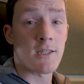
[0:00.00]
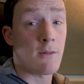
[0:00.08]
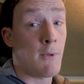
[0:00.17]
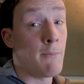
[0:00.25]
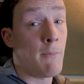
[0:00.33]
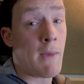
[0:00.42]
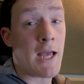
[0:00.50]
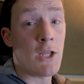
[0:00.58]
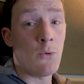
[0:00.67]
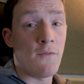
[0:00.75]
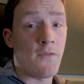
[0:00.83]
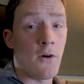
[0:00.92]
It's gonna be
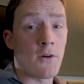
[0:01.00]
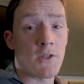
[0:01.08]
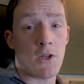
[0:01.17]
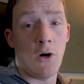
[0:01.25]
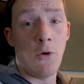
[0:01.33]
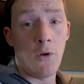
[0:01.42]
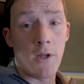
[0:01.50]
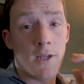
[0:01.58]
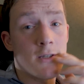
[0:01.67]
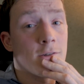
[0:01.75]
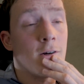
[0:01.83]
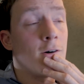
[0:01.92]
manual focus only,
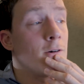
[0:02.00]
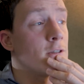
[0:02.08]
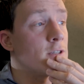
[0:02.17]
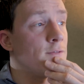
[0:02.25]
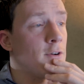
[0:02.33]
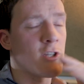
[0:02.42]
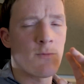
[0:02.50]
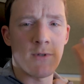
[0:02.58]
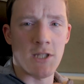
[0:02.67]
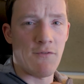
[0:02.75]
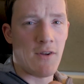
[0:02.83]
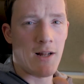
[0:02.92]
so it's a very
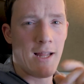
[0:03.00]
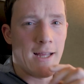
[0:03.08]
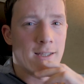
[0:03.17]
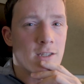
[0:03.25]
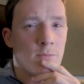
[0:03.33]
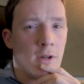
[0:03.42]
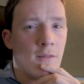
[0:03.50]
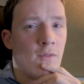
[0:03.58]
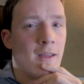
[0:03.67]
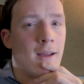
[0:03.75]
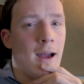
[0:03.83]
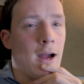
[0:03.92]
specific lens, but I
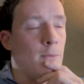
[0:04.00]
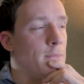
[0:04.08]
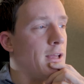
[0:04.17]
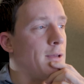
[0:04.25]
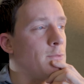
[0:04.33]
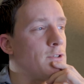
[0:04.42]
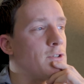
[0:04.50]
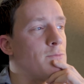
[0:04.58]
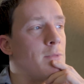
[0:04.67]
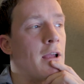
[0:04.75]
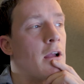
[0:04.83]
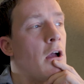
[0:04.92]
think I'll be able to
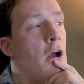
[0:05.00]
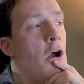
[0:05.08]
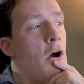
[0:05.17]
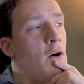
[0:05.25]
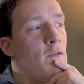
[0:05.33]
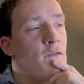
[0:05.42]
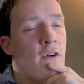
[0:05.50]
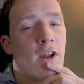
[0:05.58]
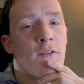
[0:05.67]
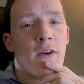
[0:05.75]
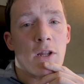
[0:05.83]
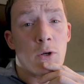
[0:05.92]
make
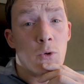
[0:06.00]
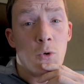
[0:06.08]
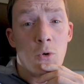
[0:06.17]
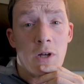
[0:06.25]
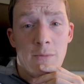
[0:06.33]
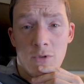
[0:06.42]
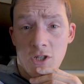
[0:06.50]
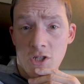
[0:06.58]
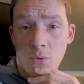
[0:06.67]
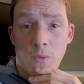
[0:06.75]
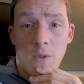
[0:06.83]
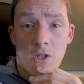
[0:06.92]
very, very cool
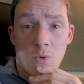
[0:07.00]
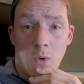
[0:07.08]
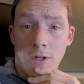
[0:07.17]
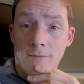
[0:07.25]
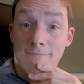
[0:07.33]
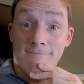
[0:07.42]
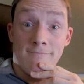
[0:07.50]
images with this one.